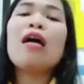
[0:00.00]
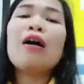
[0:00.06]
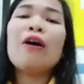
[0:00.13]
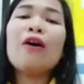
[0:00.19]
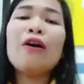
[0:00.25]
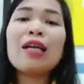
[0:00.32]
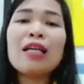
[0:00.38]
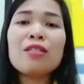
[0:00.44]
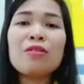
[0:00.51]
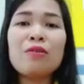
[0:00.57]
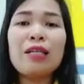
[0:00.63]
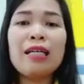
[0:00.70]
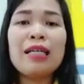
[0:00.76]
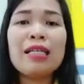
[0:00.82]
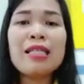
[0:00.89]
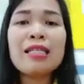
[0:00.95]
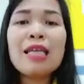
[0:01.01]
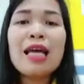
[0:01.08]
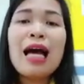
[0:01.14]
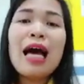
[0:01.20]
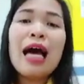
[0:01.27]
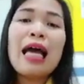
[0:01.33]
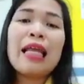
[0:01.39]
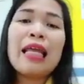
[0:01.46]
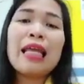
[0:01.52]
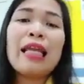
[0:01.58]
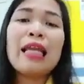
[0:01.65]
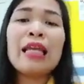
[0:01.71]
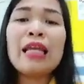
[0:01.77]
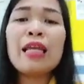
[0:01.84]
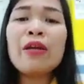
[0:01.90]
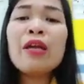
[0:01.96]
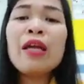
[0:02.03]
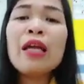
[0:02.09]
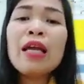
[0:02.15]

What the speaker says: Okay, students, hari ini